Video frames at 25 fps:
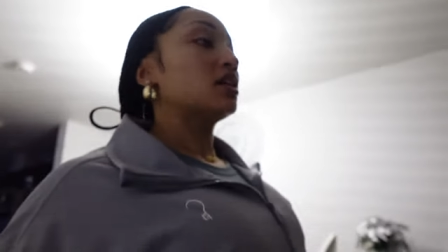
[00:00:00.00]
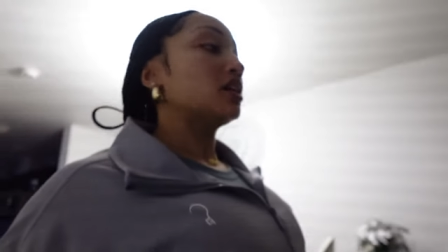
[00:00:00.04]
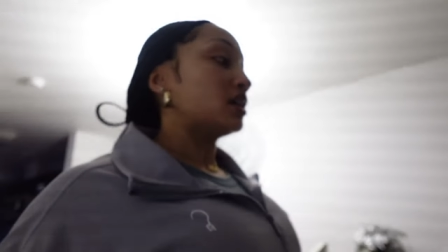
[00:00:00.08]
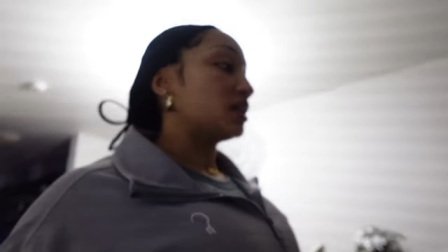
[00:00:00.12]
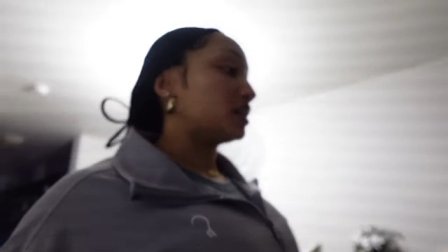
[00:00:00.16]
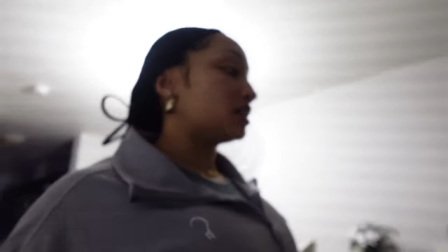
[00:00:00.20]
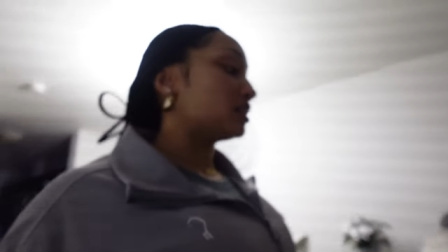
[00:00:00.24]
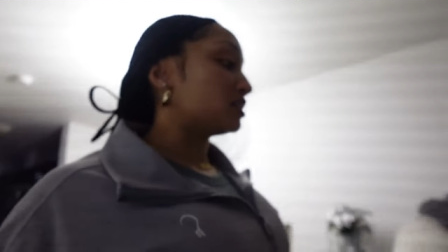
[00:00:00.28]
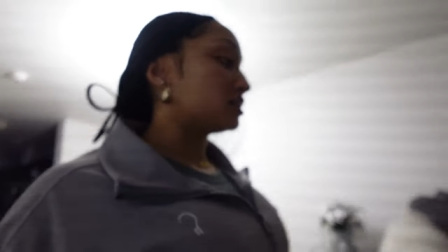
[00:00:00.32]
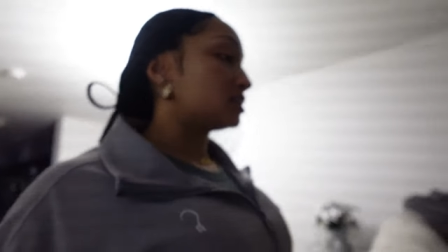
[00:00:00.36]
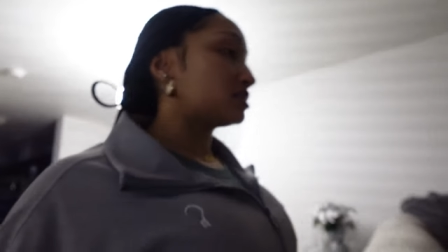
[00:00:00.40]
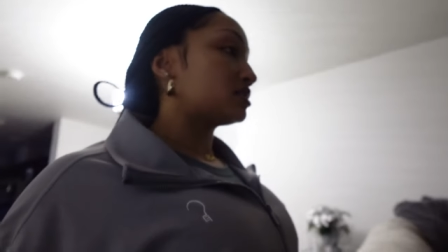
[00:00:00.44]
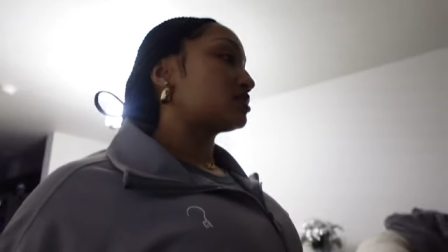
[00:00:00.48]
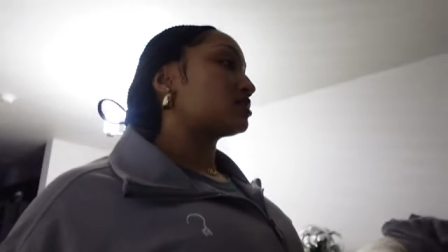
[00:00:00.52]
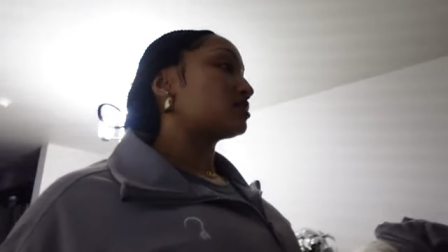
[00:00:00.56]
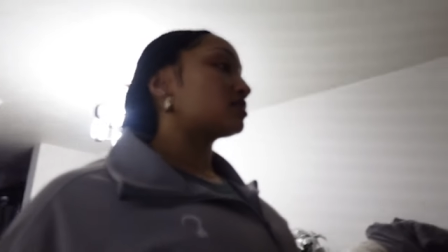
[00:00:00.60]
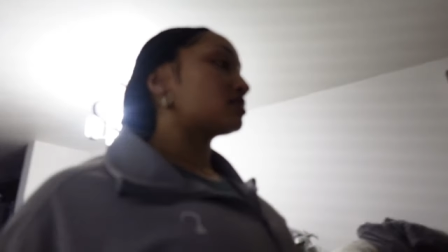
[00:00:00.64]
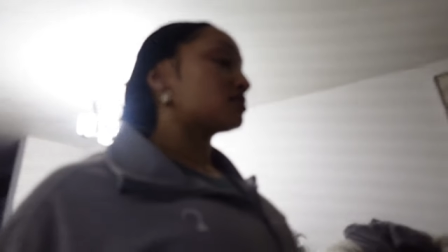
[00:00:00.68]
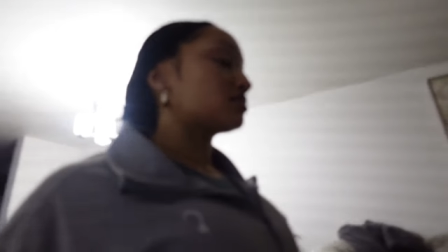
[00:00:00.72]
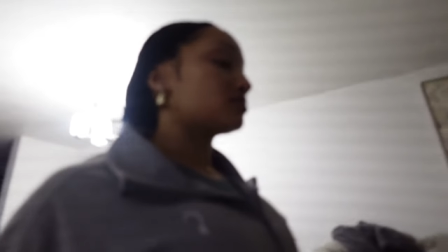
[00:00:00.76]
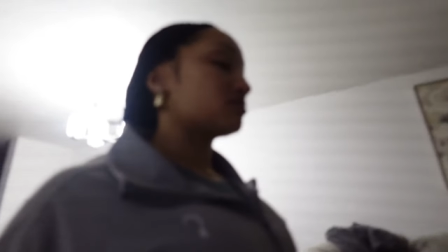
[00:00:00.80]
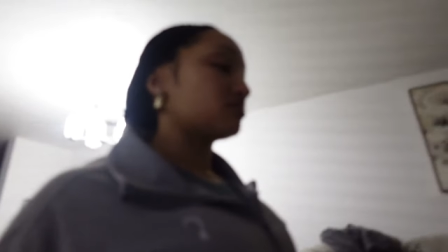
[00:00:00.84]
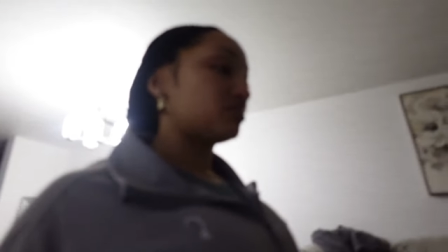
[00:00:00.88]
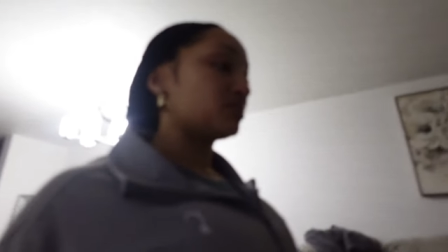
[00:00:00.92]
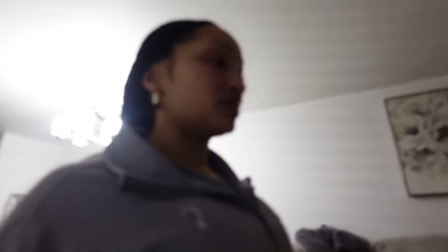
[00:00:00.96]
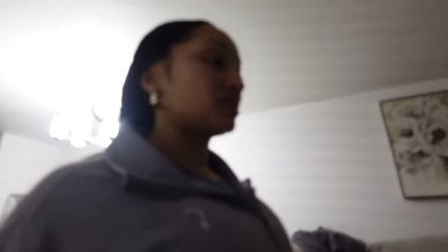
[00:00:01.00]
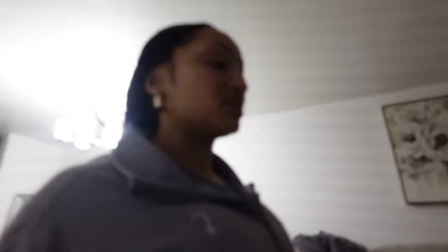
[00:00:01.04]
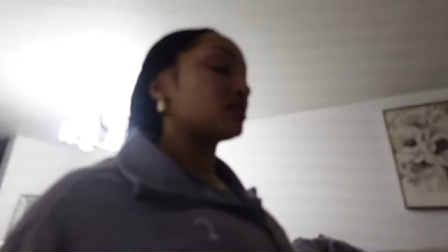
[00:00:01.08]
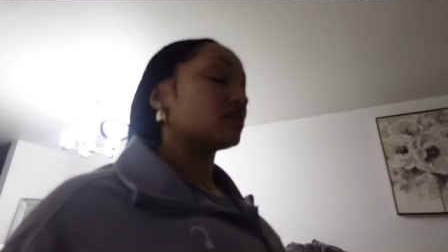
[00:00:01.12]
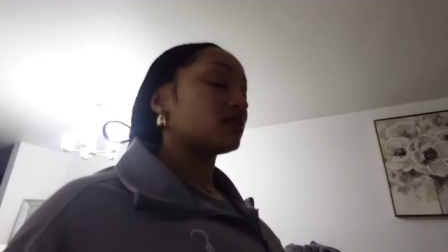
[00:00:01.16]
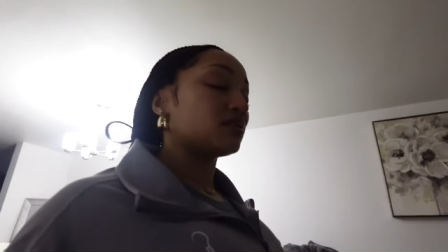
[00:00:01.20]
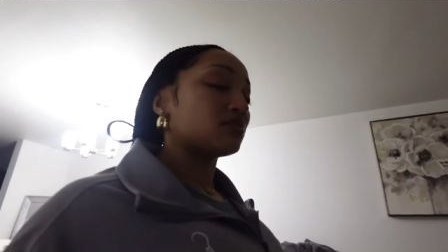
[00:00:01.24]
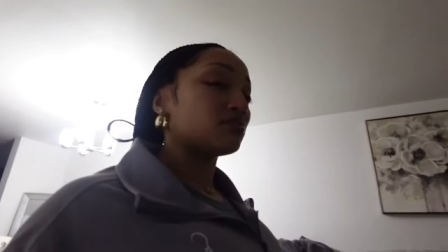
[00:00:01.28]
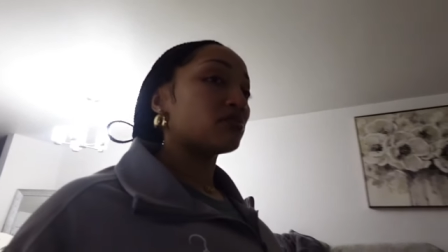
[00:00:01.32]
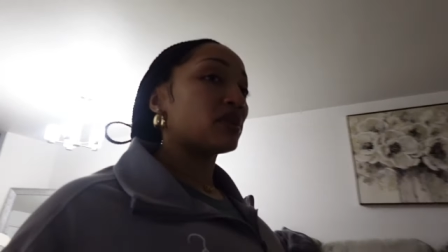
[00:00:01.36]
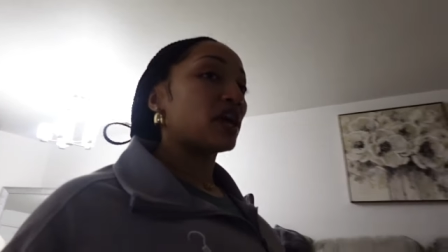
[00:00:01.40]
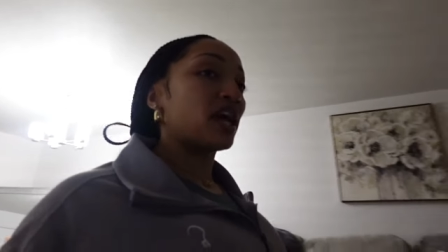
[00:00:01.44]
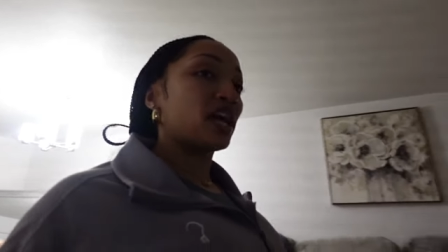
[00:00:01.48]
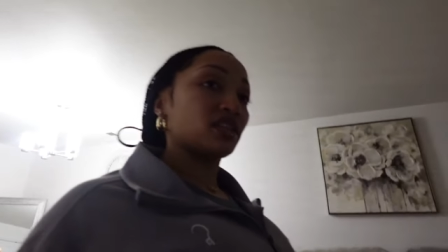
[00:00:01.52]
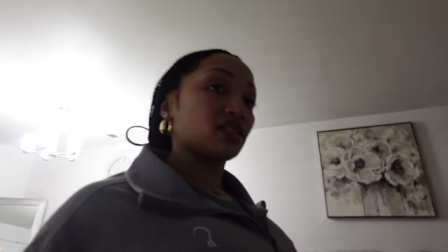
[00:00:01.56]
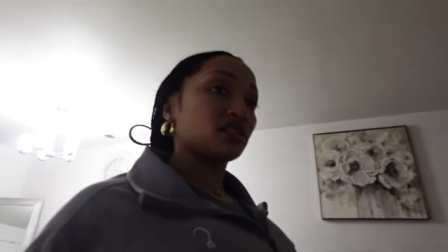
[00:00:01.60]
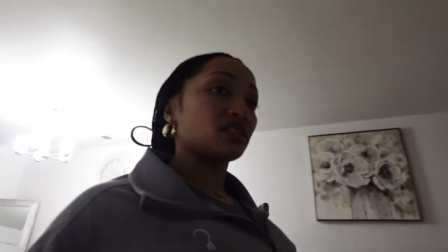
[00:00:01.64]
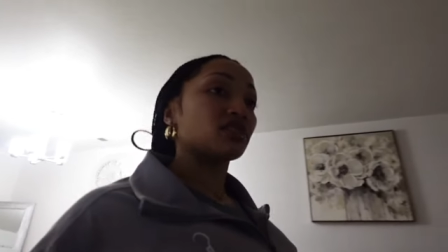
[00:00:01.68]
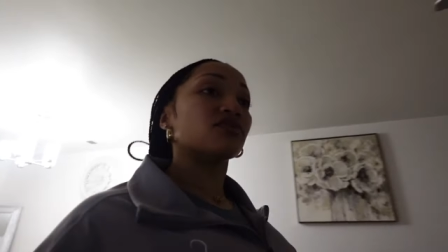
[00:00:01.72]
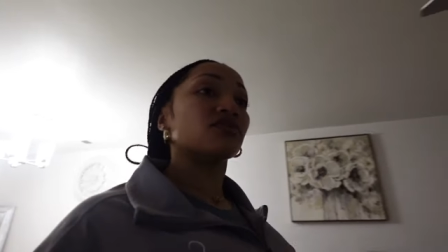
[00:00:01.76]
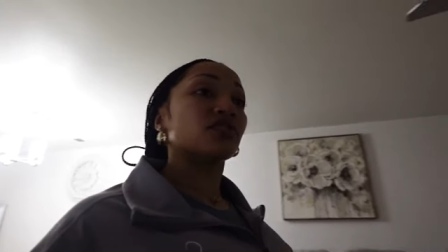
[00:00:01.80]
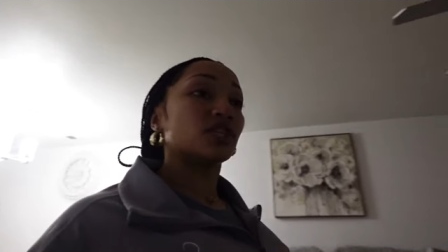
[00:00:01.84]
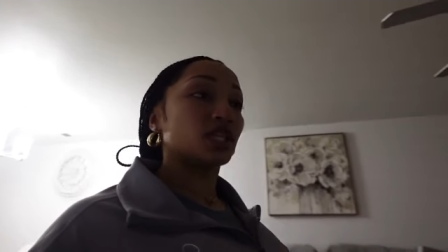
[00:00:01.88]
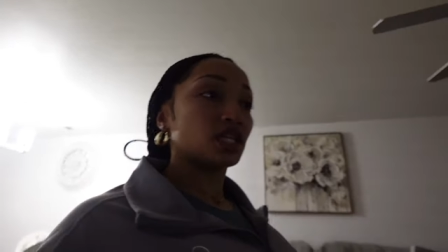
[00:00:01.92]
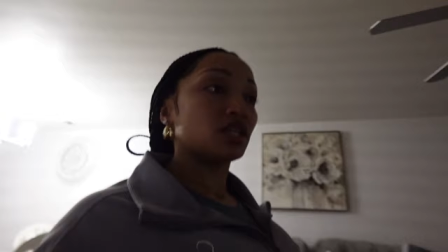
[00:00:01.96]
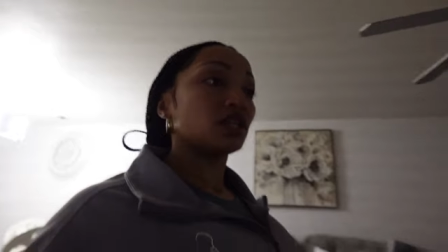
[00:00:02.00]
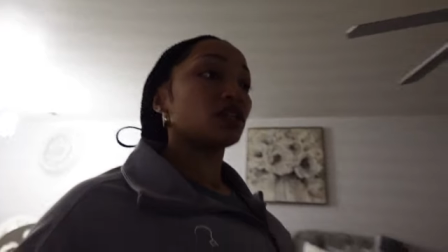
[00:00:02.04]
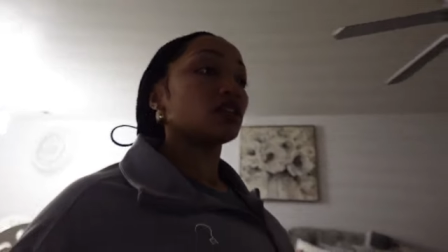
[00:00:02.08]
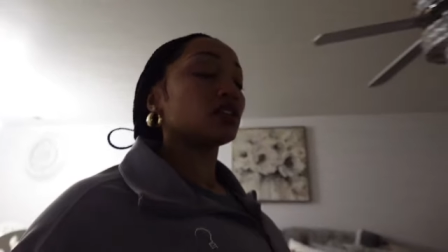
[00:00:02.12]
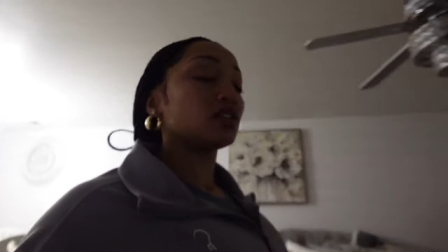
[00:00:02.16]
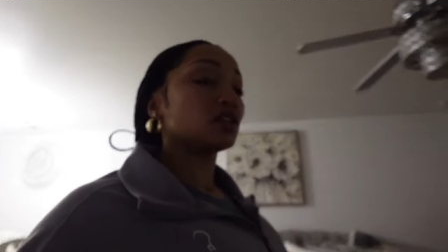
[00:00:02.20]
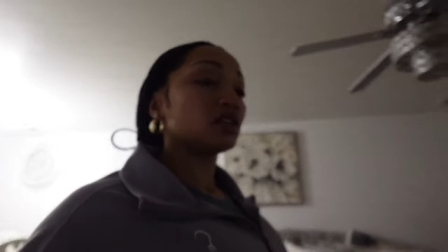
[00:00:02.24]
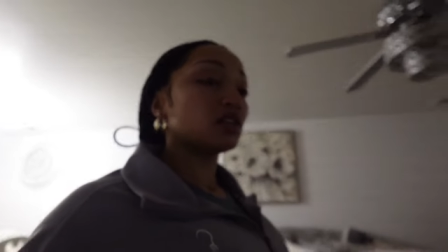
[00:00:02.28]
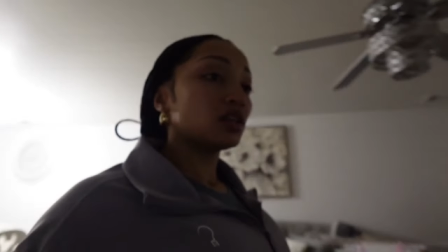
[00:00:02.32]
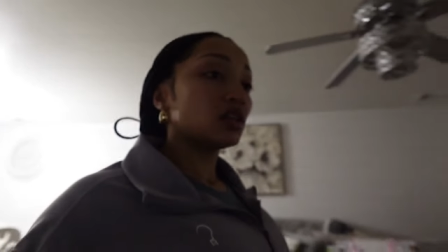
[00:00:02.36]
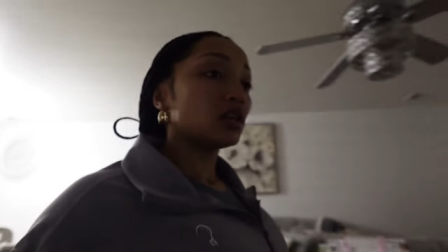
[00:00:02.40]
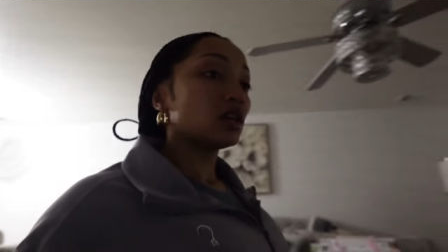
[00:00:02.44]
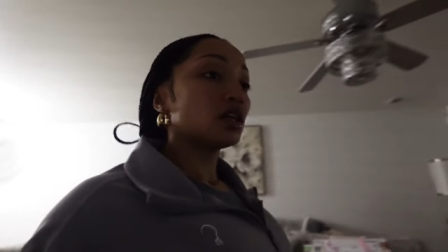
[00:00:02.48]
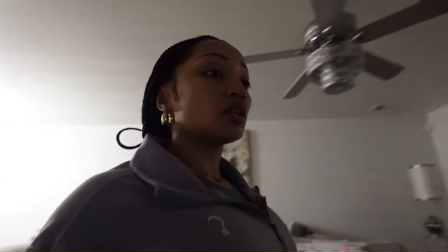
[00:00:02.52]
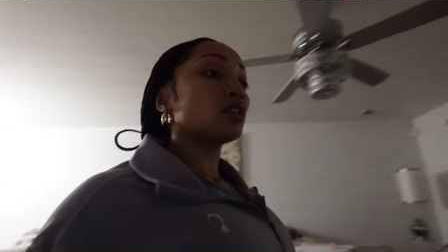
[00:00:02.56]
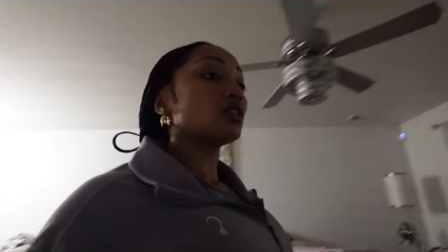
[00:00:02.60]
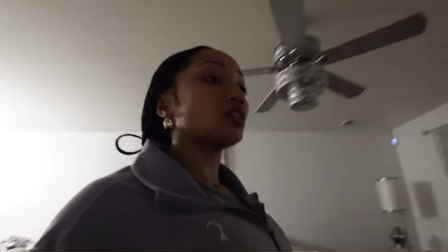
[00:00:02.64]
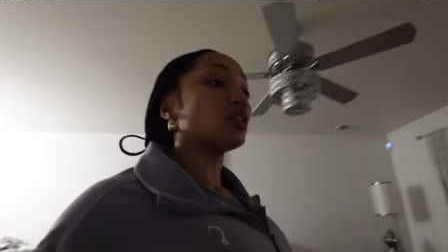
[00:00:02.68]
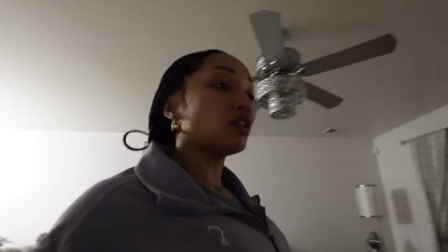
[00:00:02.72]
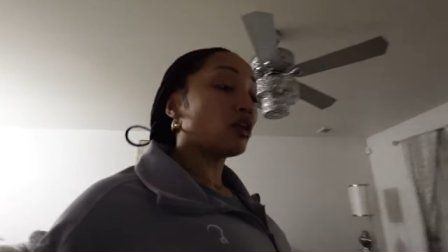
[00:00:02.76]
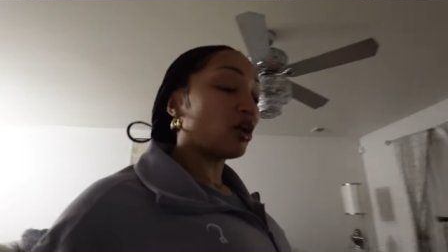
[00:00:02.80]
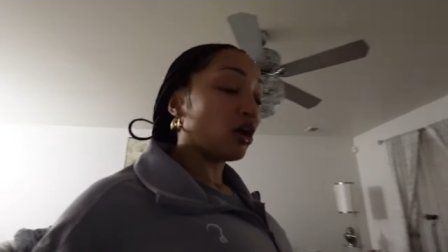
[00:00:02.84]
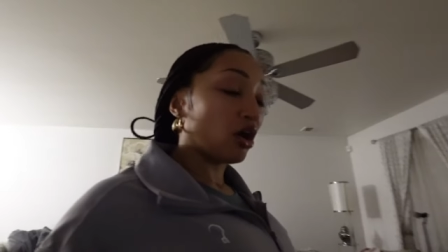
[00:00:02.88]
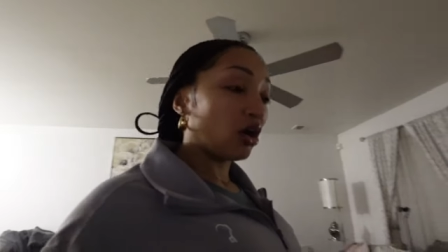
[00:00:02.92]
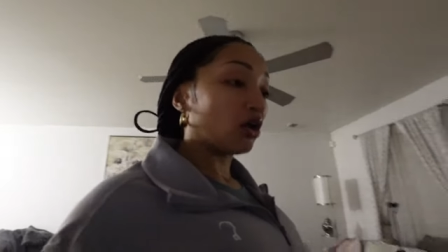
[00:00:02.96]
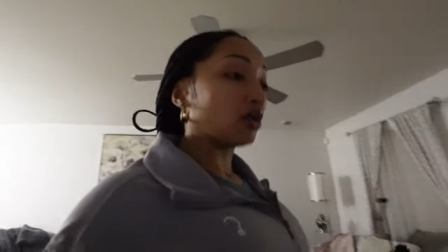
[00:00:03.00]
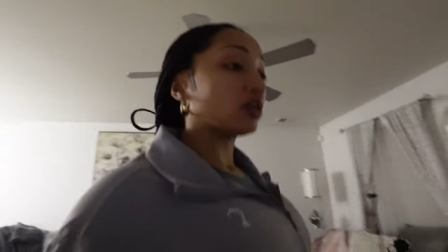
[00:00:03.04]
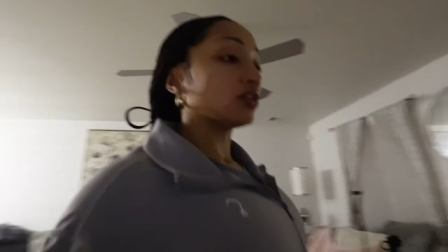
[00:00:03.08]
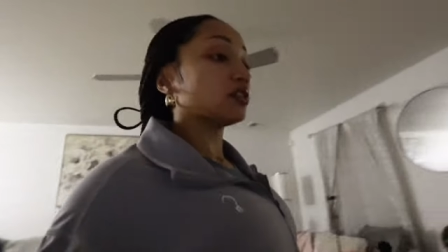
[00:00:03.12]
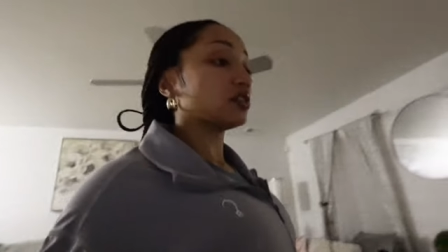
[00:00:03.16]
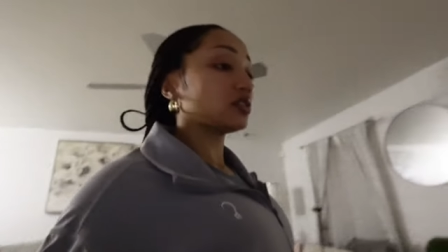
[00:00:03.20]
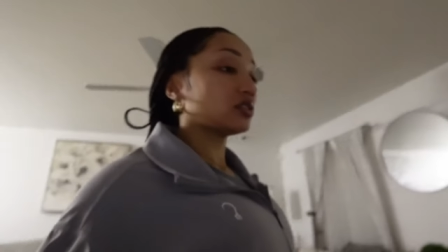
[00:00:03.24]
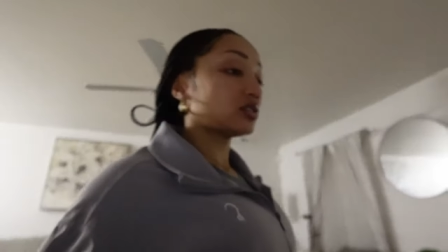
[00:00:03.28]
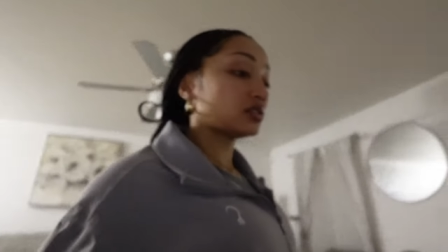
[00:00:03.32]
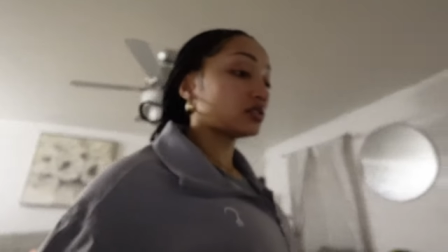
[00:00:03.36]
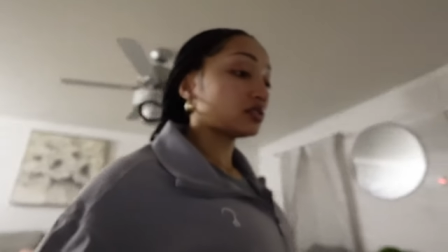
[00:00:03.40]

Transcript: And it's been massively long.